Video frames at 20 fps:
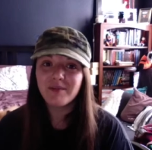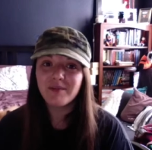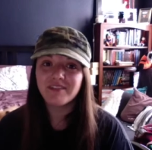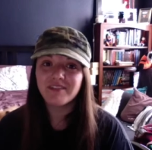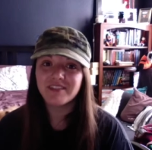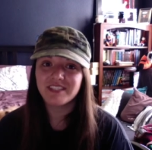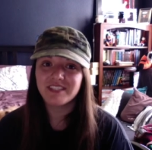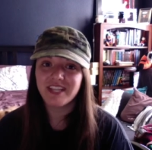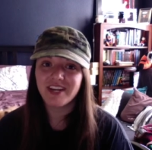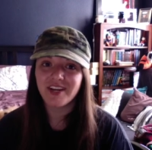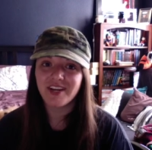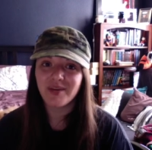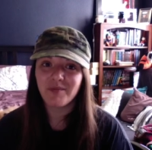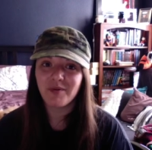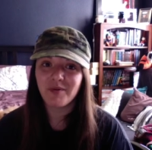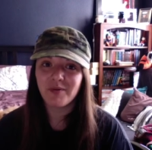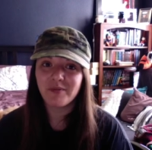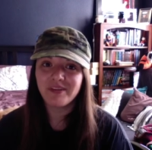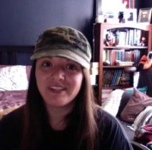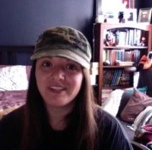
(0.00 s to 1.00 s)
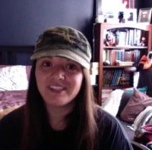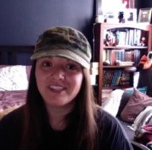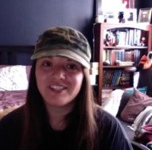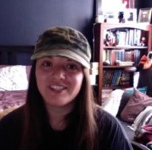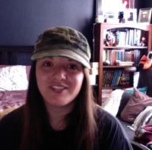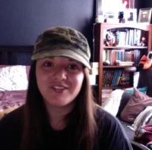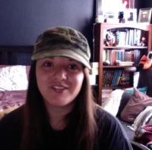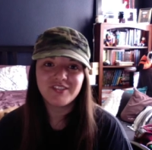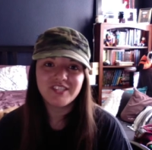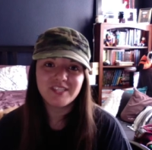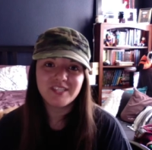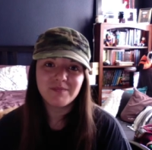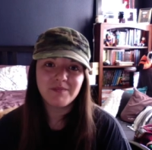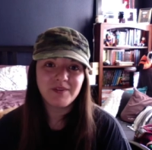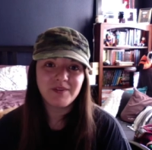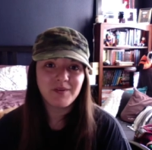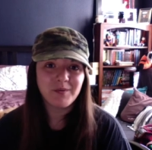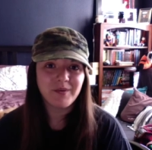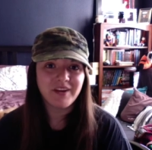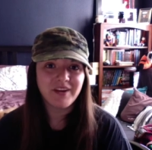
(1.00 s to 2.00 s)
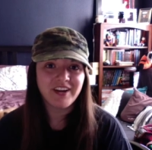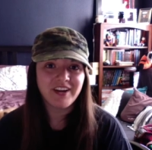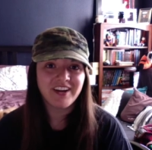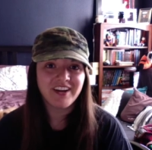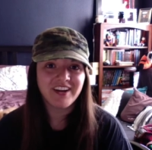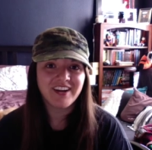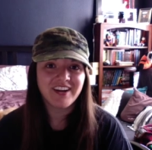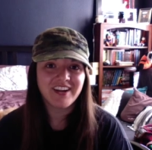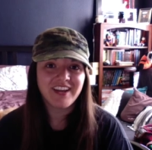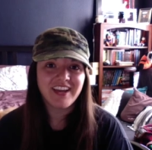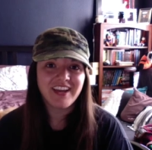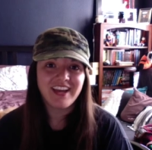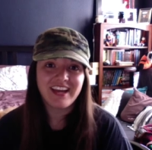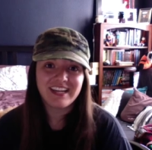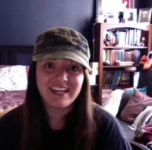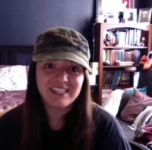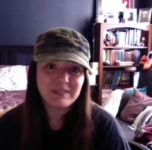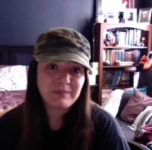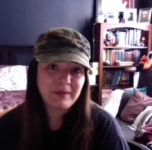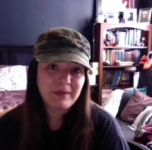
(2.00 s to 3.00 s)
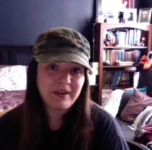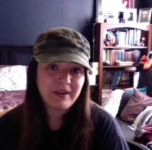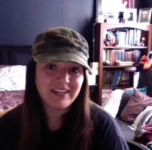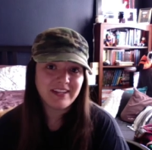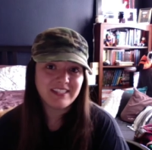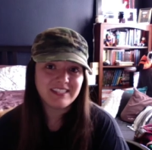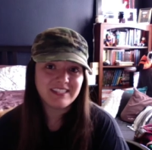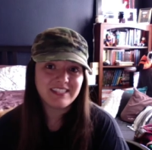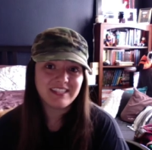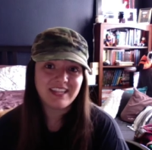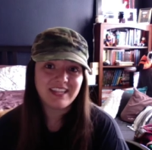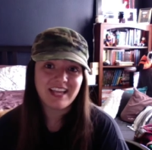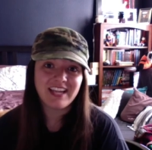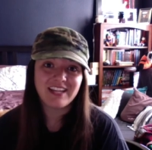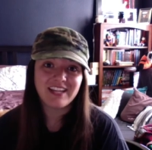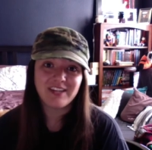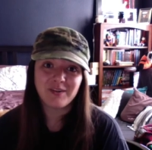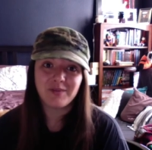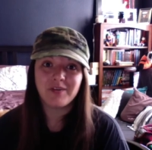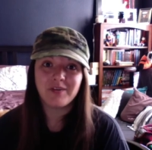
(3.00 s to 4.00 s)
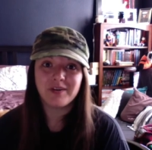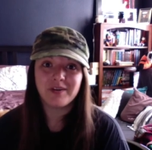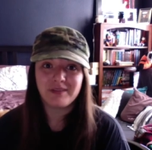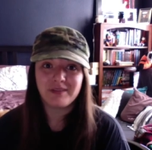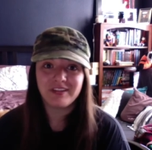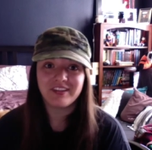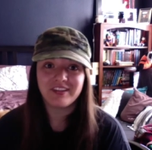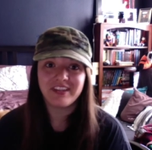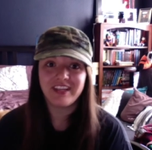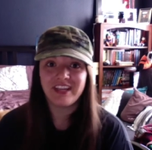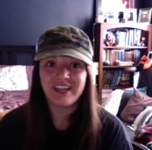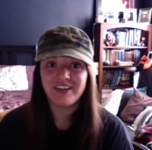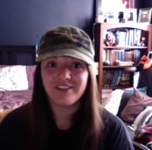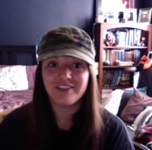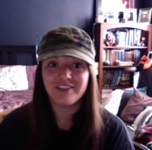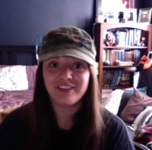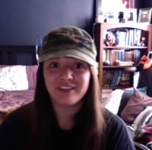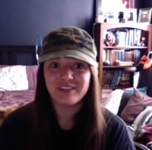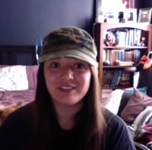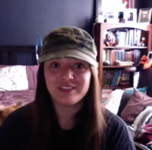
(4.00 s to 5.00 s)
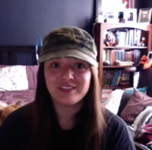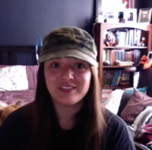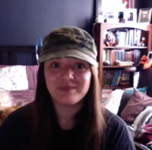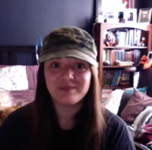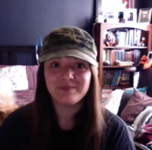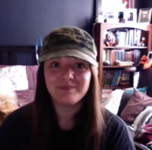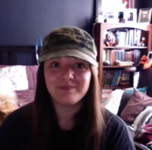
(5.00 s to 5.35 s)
There are a couple of scary moments, so just be aware as a parent that you'll want to be looking out for those.